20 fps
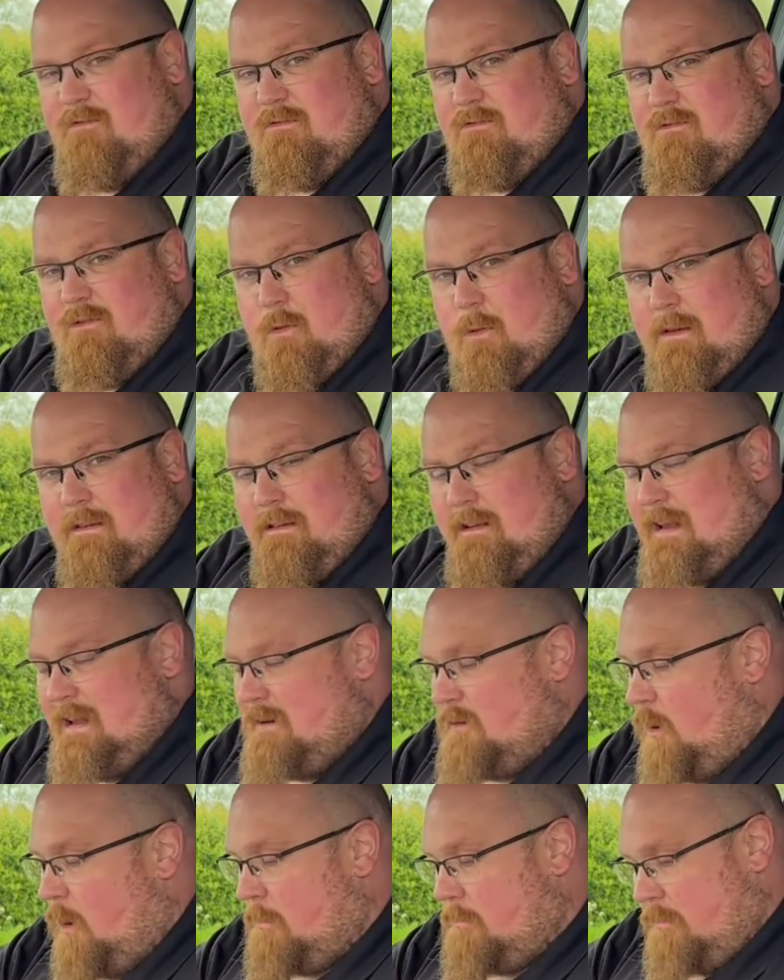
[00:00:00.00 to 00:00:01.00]
twizzly
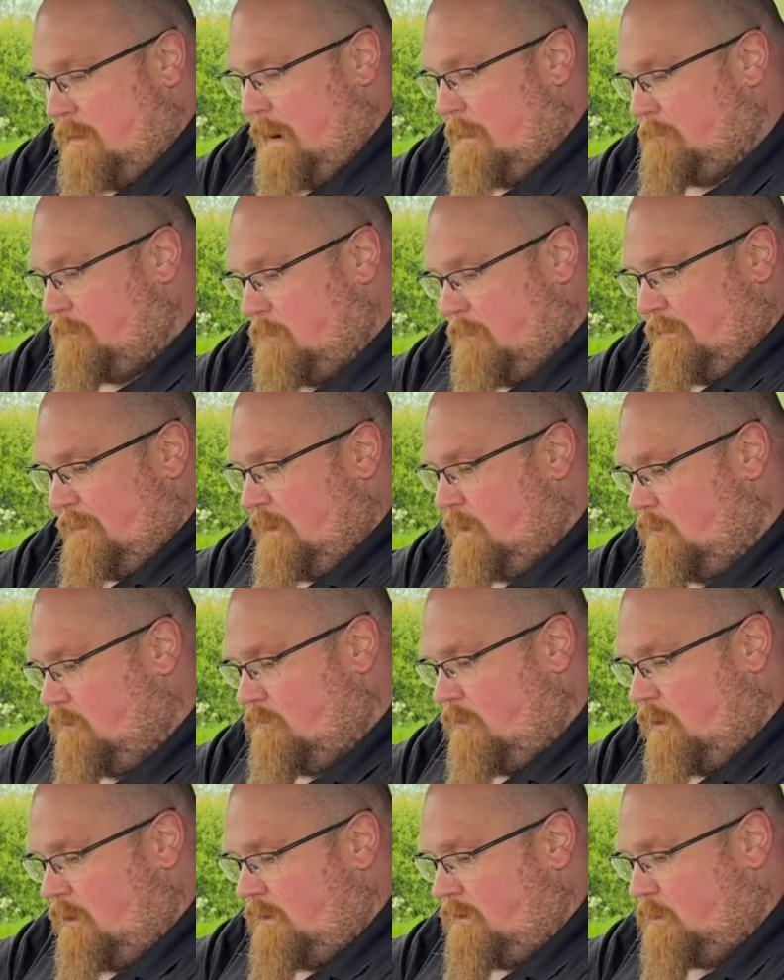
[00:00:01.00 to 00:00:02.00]
knob, perhaps with a little
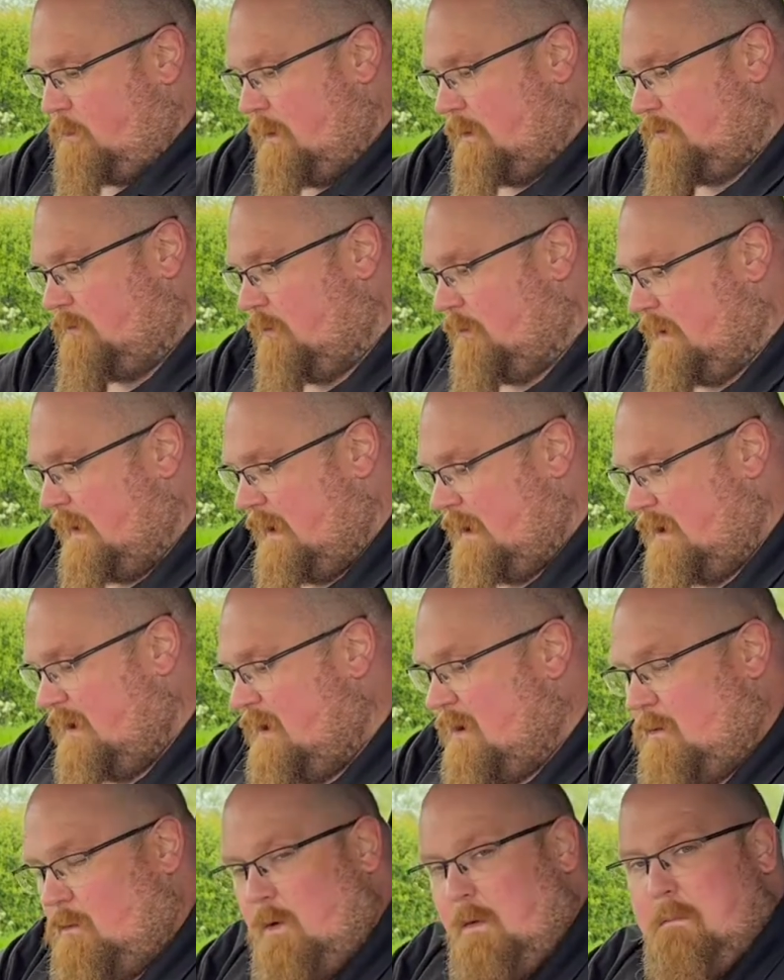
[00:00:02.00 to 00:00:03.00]
rocker switch on it,
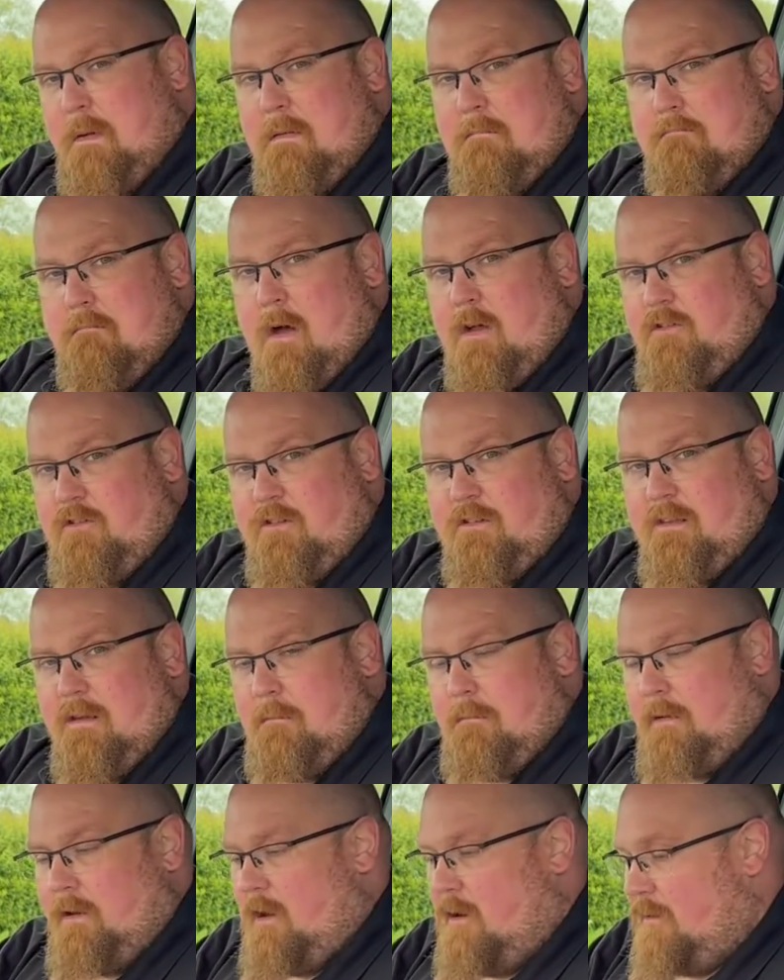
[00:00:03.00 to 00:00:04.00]
would be much
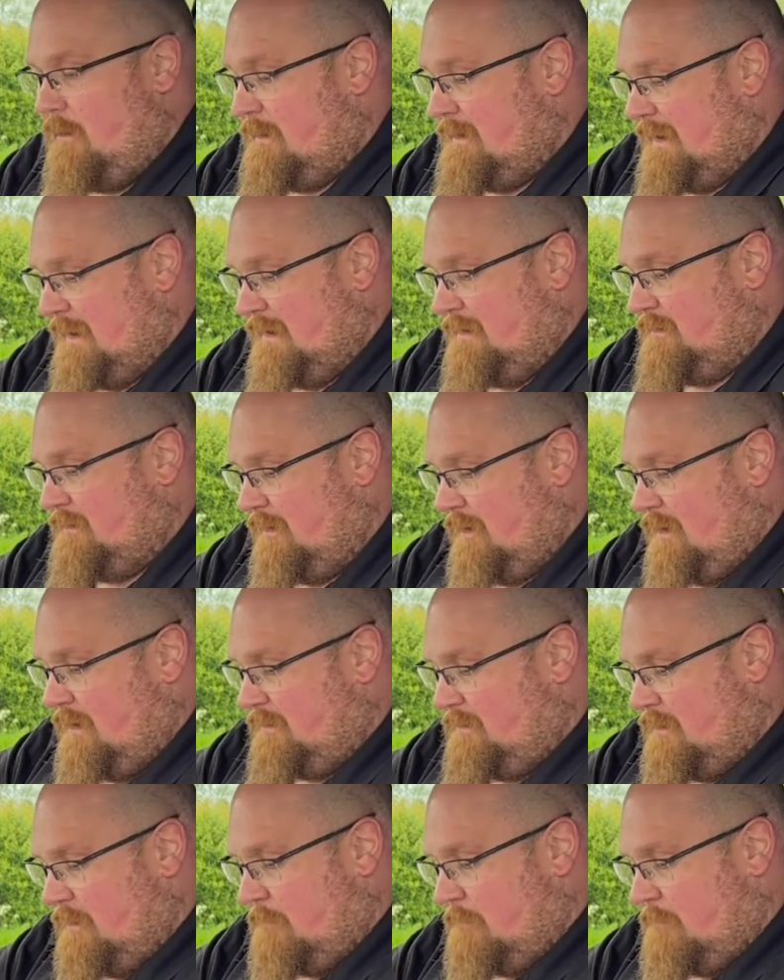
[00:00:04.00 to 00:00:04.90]
simpler and easier to